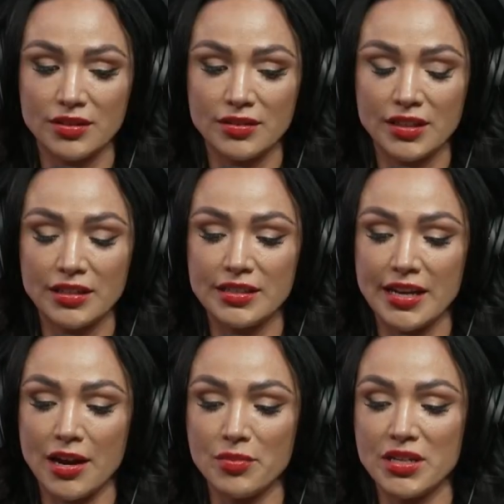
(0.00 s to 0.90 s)
the
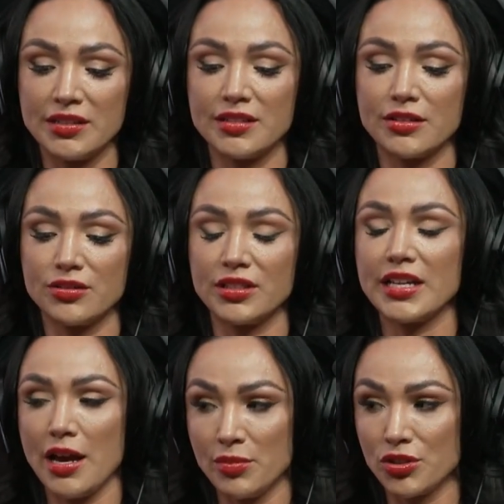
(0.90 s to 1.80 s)
contaminants that are in the
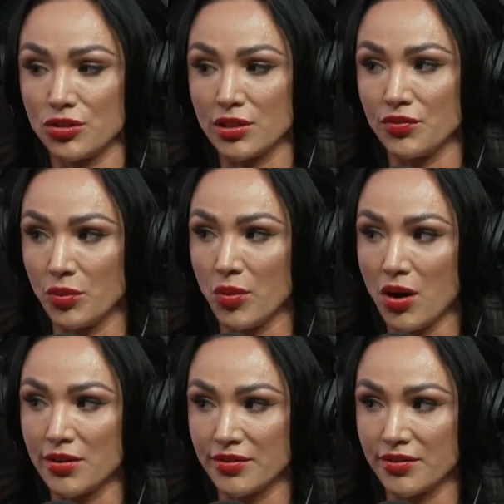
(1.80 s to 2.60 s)
chemistry of the water.